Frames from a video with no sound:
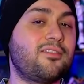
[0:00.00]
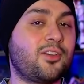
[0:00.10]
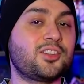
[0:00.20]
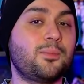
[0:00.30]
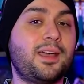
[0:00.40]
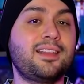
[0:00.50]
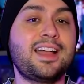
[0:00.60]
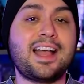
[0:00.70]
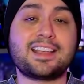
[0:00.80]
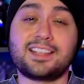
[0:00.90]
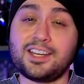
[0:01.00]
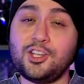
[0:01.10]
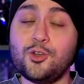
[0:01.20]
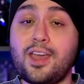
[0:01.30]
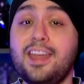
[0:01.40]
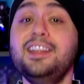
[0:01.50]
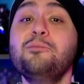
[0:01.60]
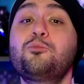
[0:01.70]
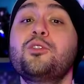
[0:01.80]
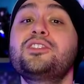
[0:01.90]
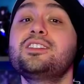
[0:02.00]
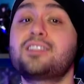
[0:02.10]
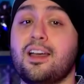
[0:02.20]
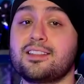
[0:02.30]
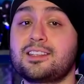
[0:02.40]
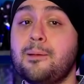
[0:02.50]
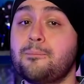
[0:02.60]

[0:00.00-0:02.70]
of Londo Bell as the new and improved Titans,